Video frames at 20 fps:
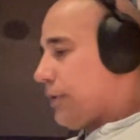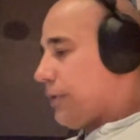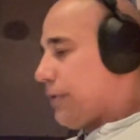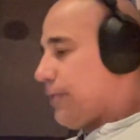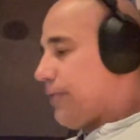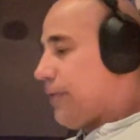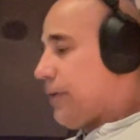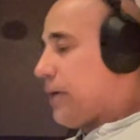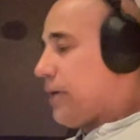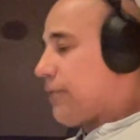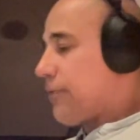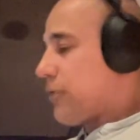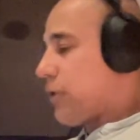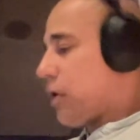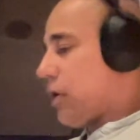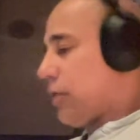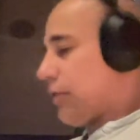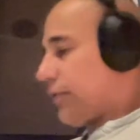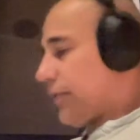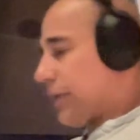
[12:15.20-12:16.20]
Definitive
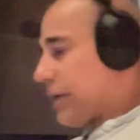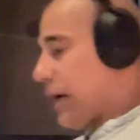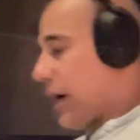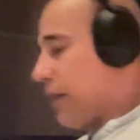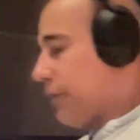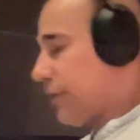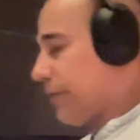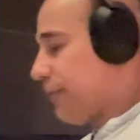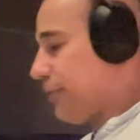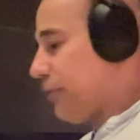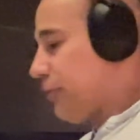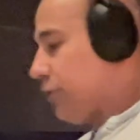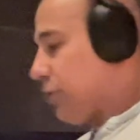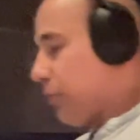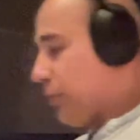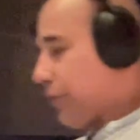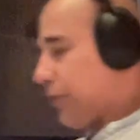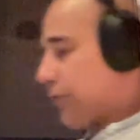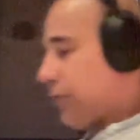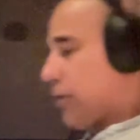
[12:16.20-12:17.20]
cause of the chylous
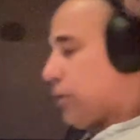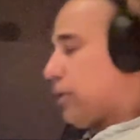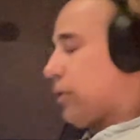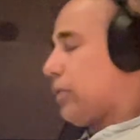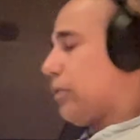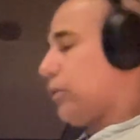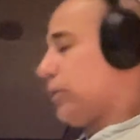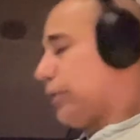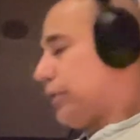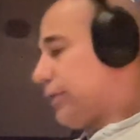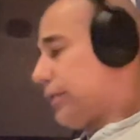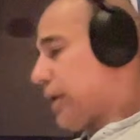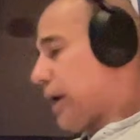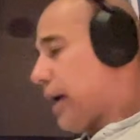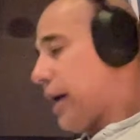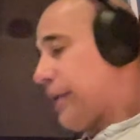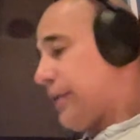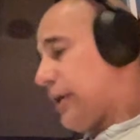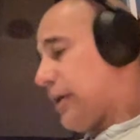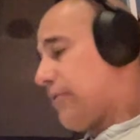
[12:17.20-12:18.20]
effusion was
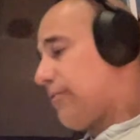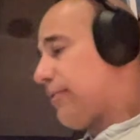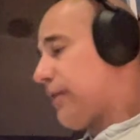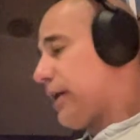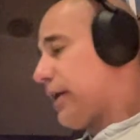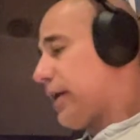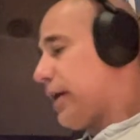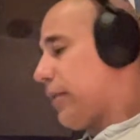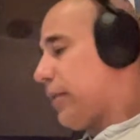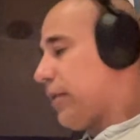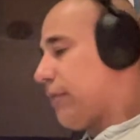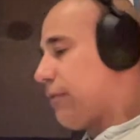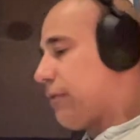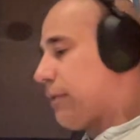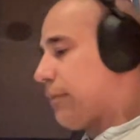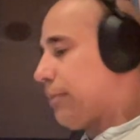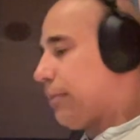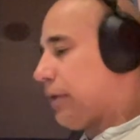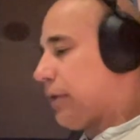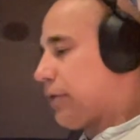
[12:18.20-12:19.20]
not identified.
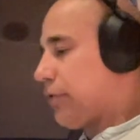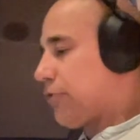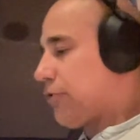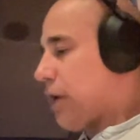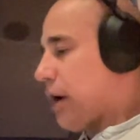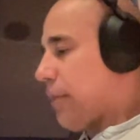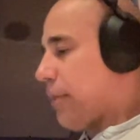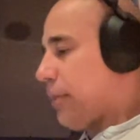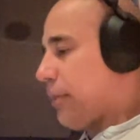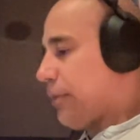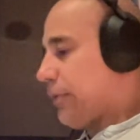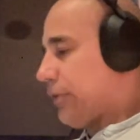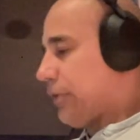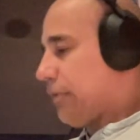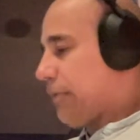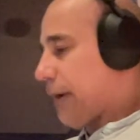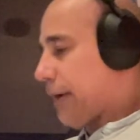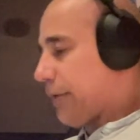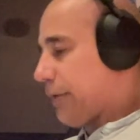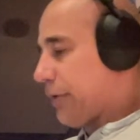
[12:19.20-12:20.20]
However, blunt trauma was
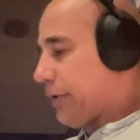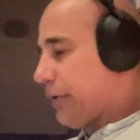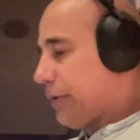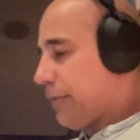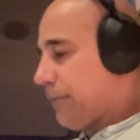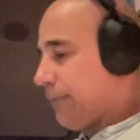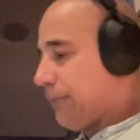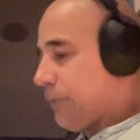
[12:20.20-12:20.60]
suspected.